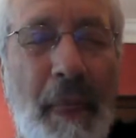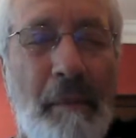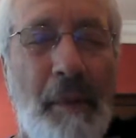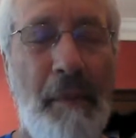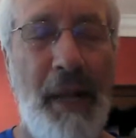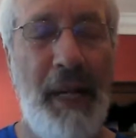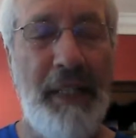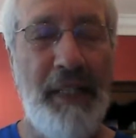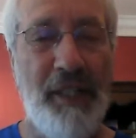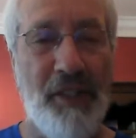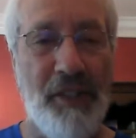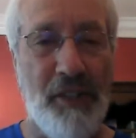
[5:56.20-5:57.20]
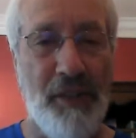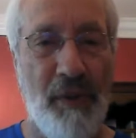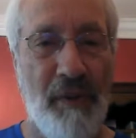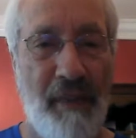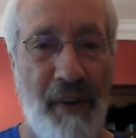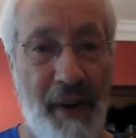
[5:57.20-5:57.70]
But many teachers
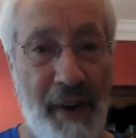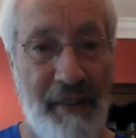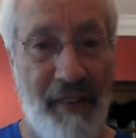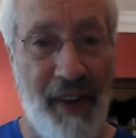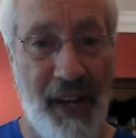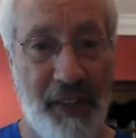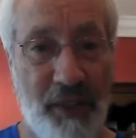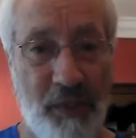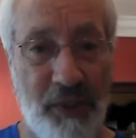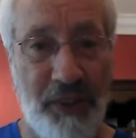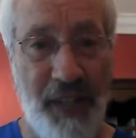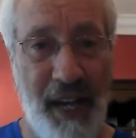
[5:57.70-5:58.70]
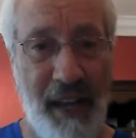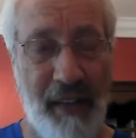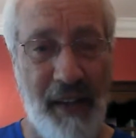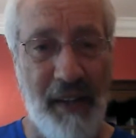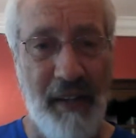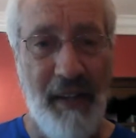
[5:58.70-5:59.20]
who are very advanced will say
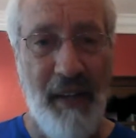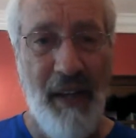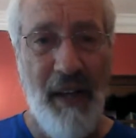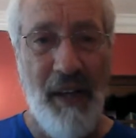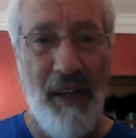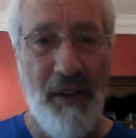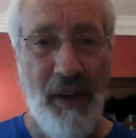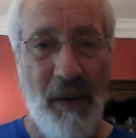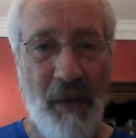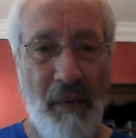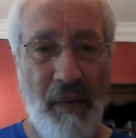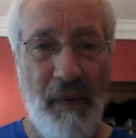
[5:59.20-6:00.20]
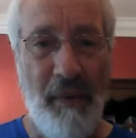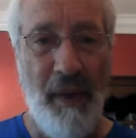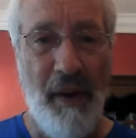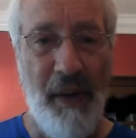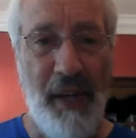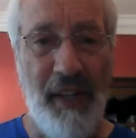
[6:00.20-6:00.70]
that,
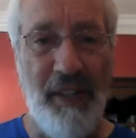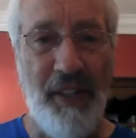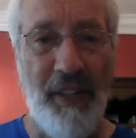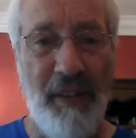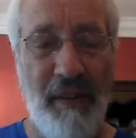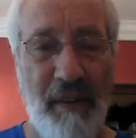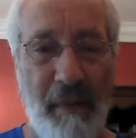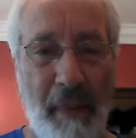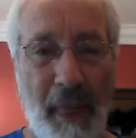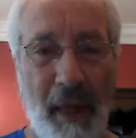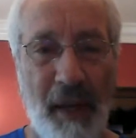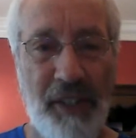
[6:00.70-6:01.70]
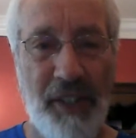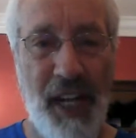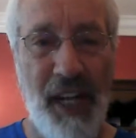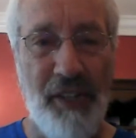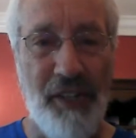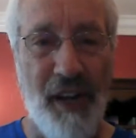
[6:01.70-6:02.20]
there is a
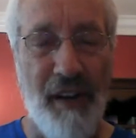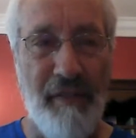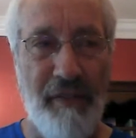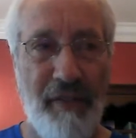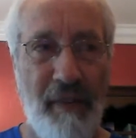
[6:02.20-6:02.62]
stage of